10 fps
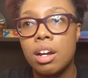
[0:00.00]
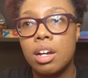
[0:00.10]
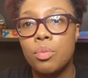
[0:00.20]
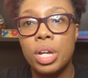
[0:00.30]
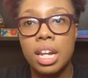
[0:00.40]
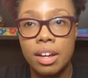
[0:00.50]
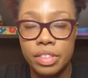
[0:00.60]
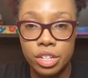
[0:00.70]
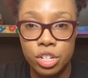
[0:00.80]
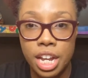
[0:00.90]
we love
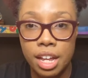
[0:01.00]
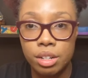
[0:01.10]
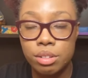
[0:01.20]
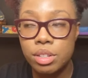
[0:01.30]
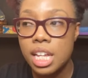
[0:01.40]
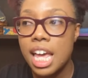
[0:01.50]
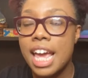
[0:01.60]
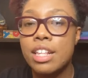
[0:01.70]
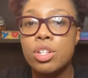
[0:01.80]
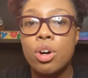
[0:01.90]
this channel.
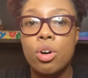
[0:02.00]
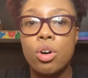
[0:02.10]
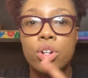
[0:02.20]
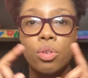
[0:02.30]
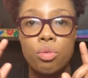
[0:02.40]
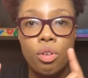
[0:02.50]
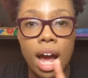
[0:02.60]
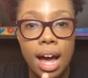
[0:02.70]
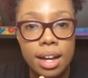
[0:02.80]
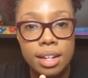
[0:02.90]
It's called
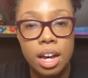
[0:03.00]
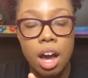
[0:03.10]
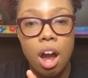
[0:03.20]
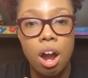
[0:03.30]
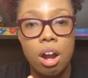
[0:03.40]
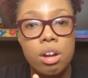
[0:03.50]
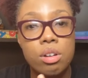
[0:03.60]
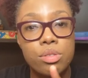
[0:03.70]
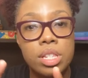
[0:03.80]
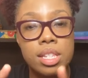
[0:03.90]
Rock,
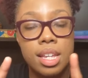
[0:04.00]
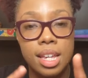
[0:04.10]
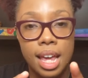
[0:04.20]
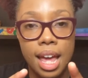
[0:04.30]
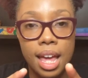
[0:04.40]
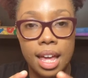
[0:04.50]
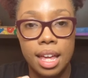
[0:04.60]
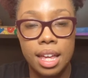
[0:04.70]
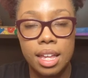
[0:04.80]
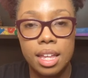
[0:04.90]
R-O-C-K,
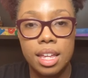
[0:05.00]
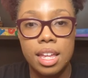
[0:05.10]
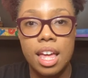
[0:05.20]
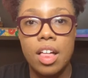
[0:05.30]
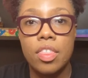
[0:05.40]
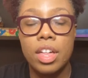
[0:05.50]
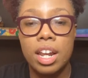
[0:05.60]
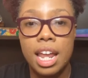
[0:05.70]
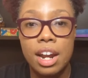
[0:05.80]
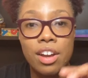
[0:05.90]
the
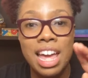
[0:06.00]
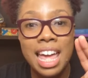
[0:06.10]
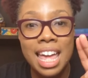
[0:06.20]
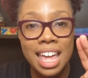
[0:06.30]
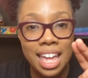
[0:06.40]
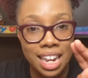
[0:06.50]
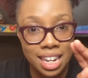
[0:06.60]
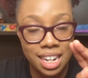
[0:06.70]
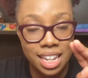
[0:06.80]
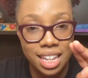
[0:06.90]
letter
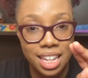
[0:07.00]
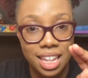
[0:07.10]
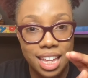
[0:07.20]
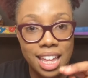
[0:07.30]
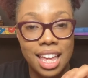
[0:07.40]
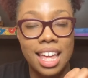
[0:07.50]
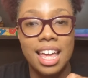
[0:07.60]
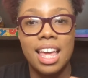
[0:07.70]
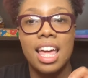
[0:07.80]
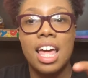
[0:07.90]
N,
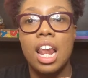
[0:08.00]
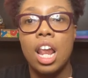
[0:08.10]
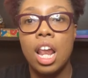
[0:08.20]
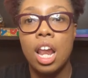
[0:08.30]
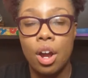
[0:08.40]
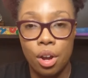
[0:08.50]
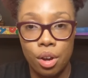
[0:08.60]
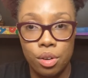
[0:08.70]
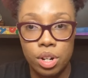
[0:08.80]
Learn.